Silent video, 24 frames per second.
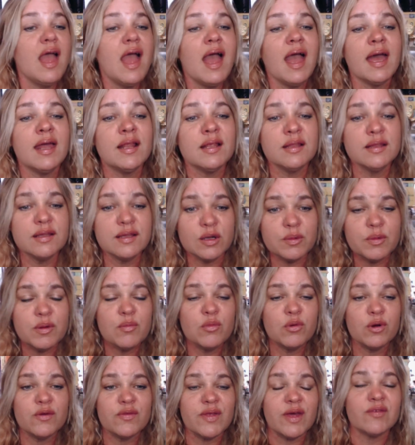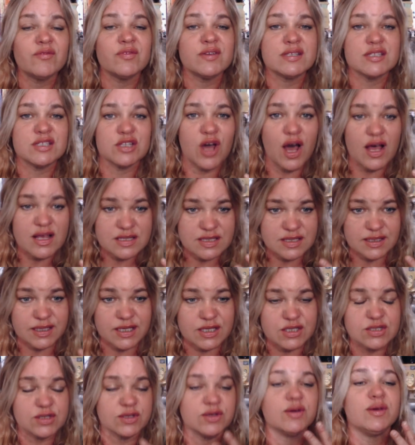and a little bit more of that viscosity.
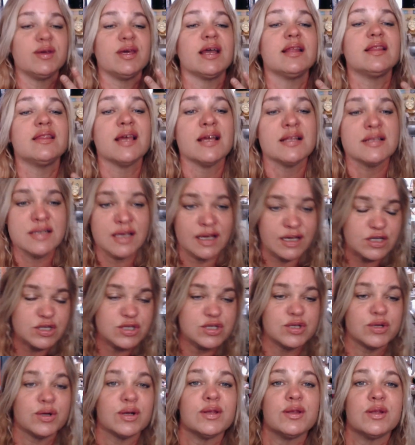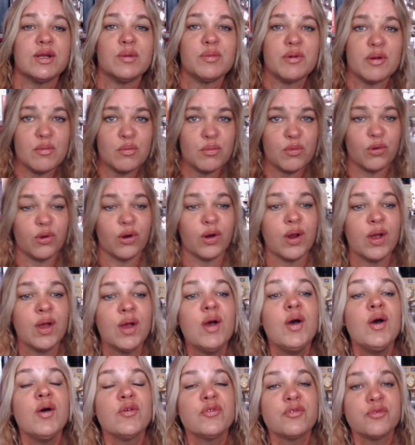So you get that texture a little bit more
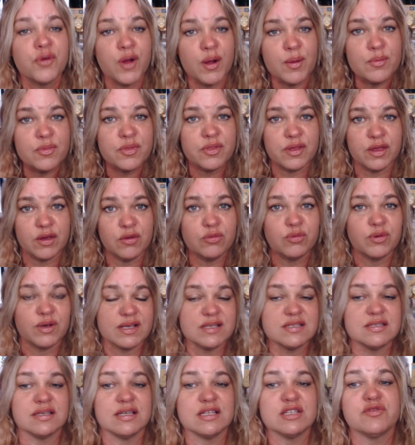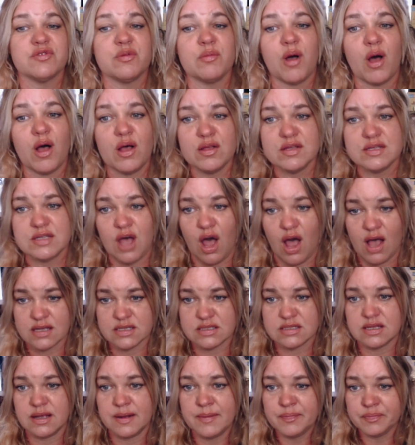from the Rieslings from
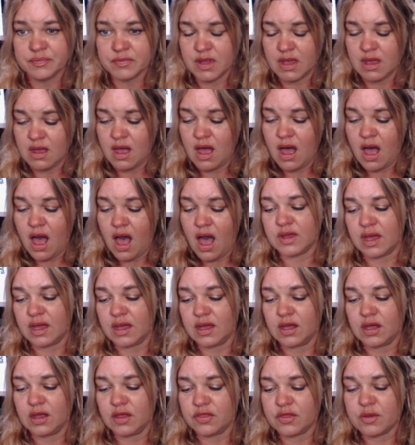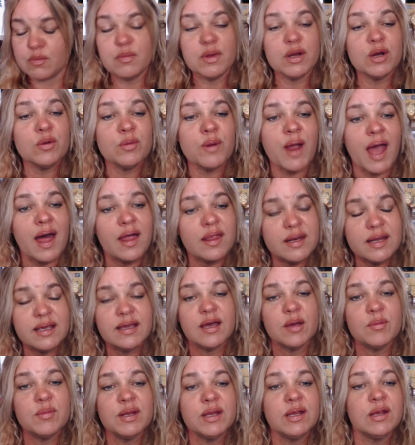Alsace. The minerality
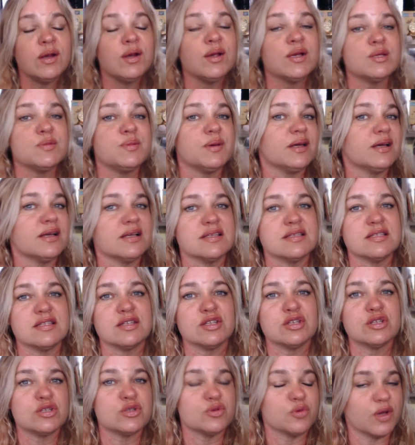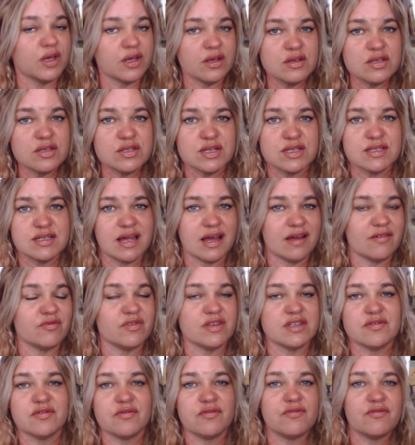coming here is because the soils just have
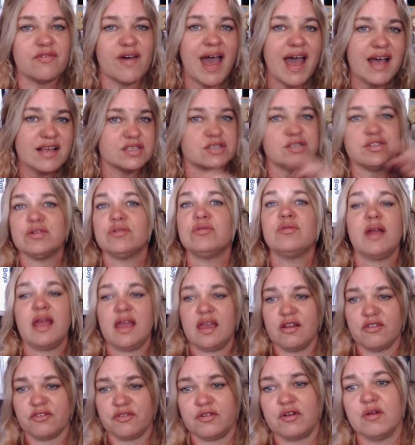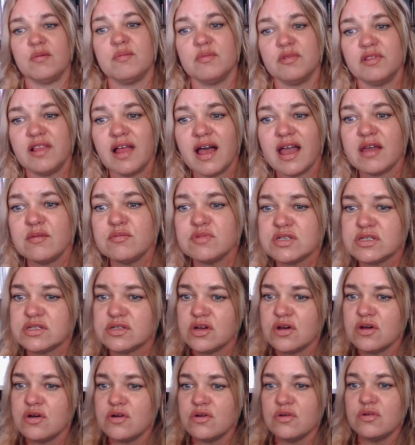this vast array, from
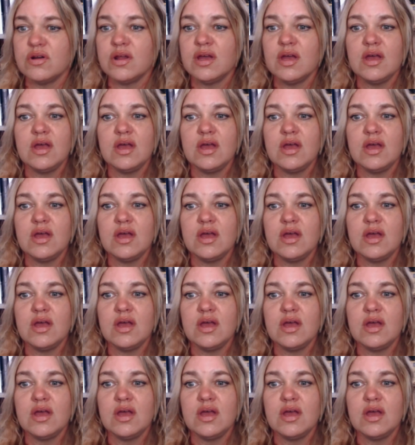limestone